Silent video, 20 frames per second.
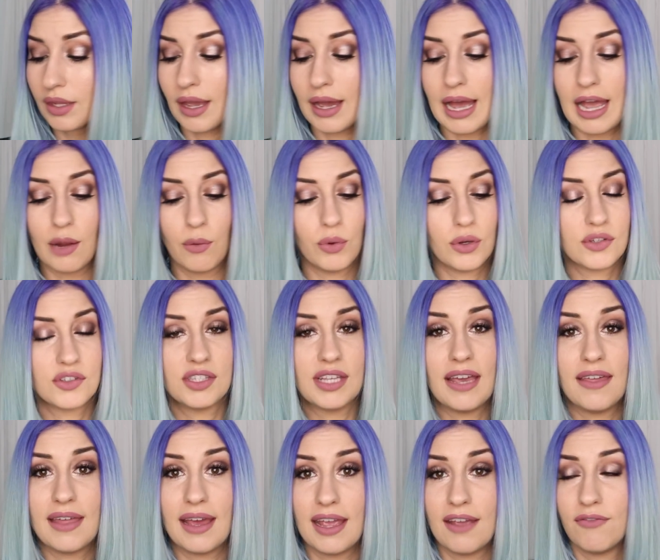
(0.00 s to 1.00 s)
I will say
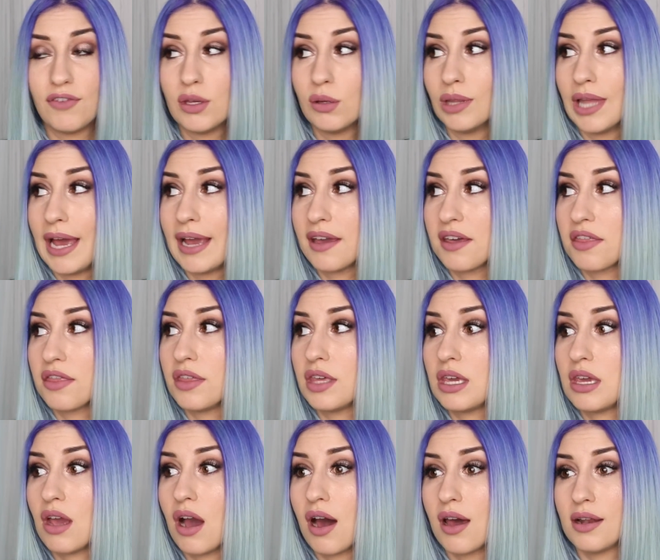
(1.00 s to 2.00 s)
that if you like
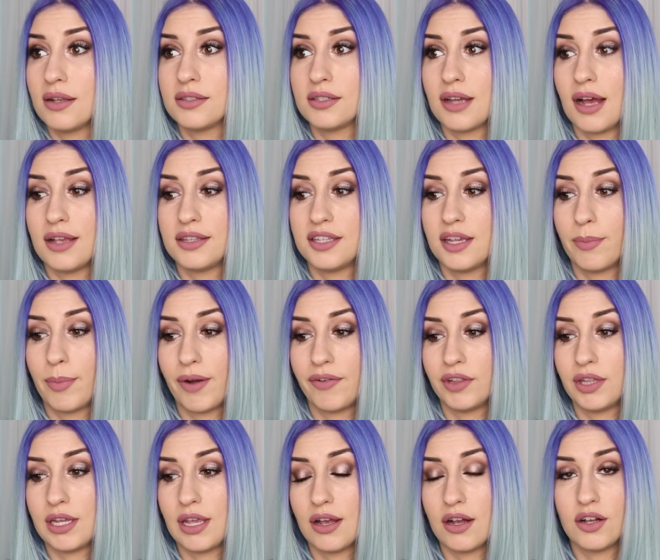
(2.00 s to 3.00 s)
the Anastasia
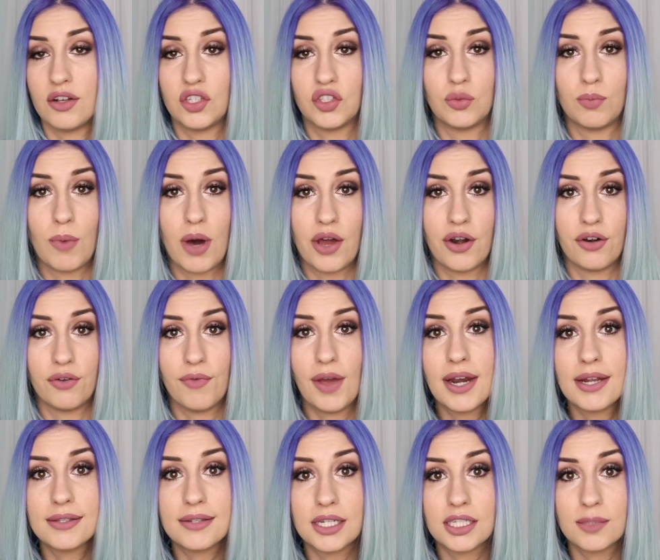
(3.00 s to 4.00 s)
Beverly Hills Modern
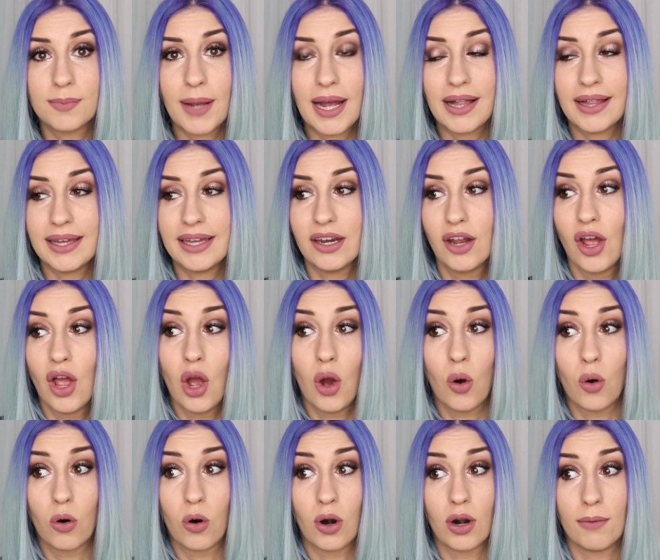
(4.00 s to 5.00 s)
Renaissance palette,
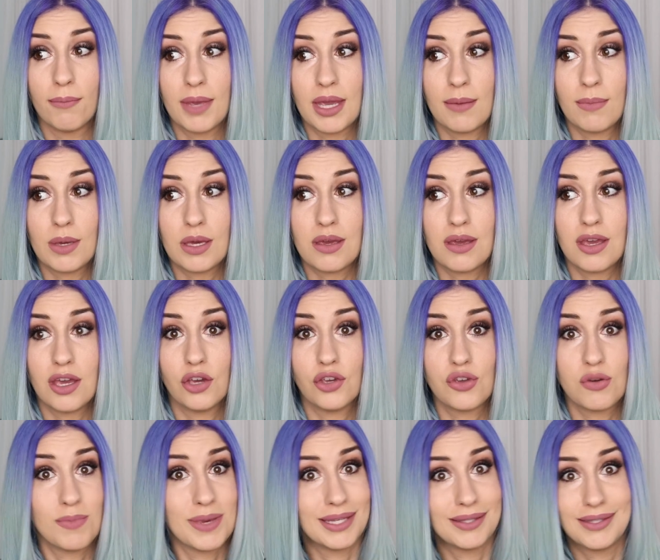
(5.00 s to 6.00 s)
or maybe
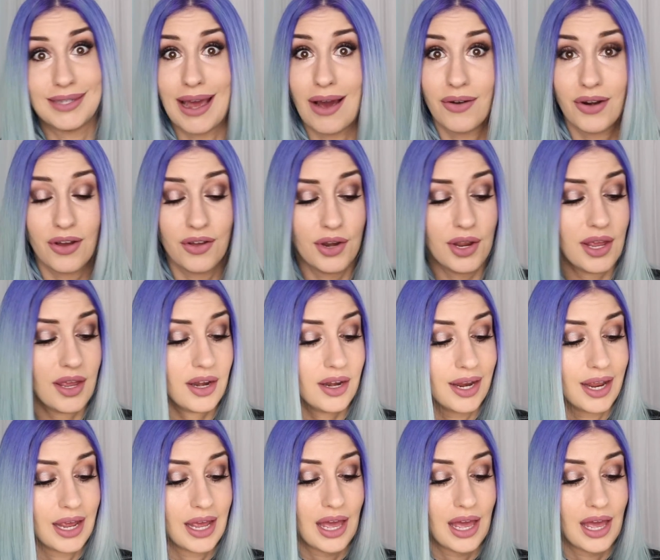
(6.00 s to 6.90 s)
you missed out on it,